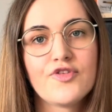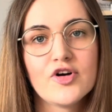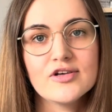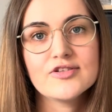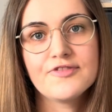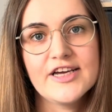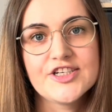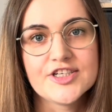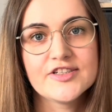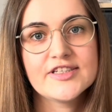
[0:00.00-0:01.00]
For a lot of
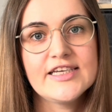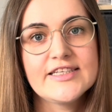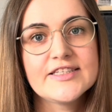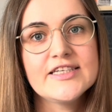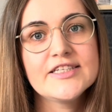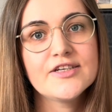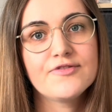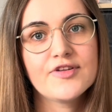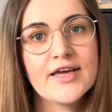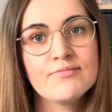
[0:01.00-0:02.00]
agents, it is easier
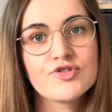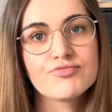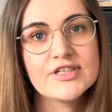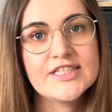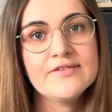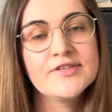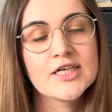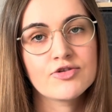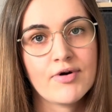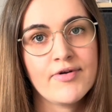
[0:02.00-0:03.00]
for them to receive the
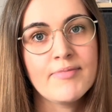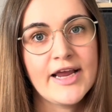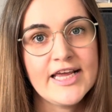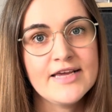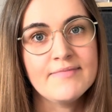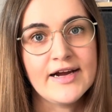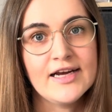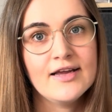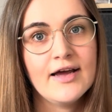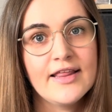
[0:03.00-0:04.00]
inquiry by
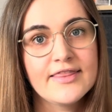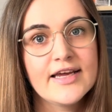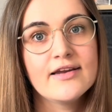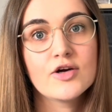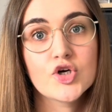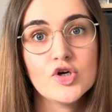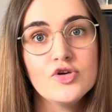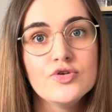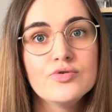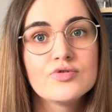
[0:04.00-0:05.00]
email and then call
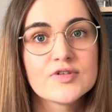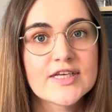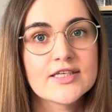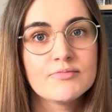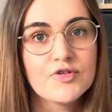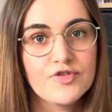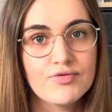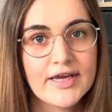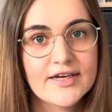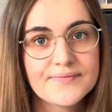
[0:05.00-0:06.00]
you to set up the
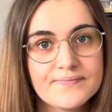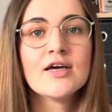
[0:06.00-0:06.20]
viewing.